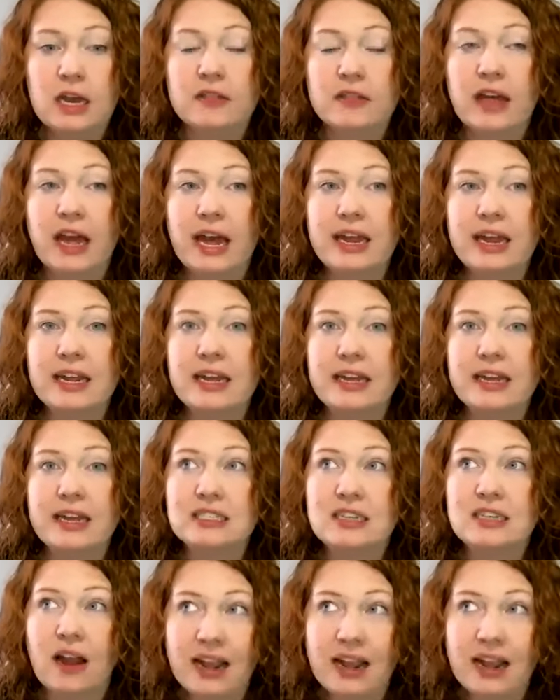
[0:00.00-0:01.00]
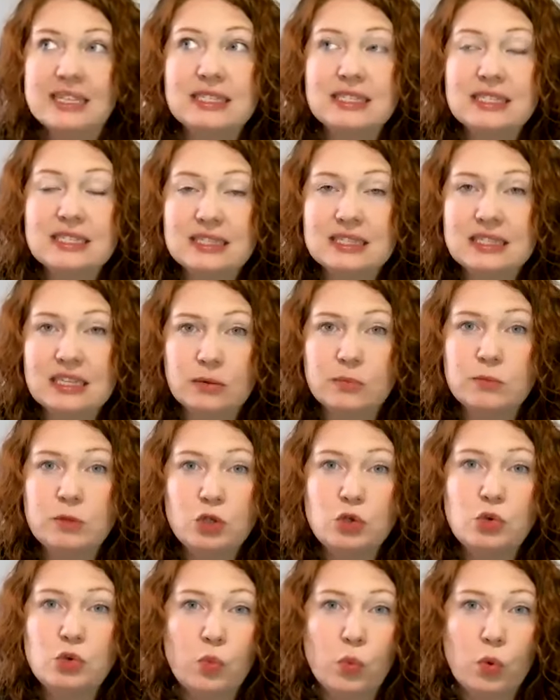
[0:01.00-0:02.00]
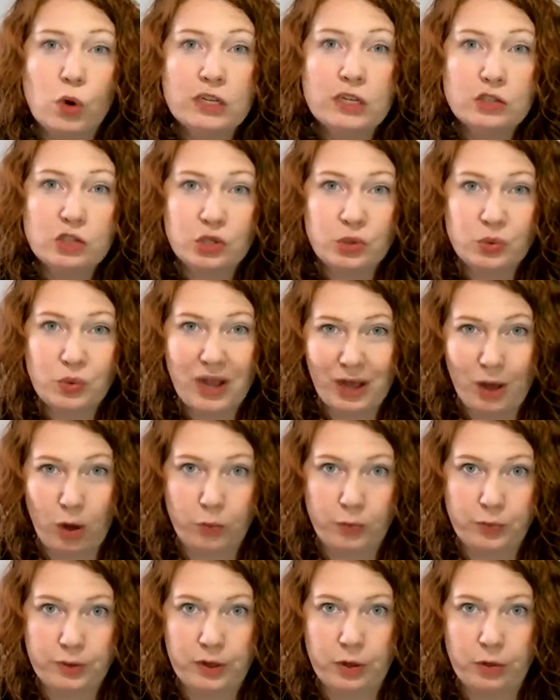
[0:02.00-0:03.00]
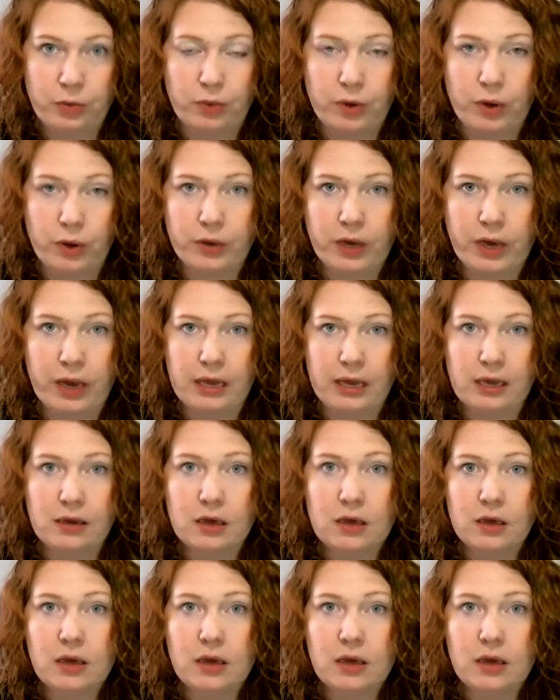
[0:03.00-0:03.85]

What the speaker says: that entices them to want to help you. Okay.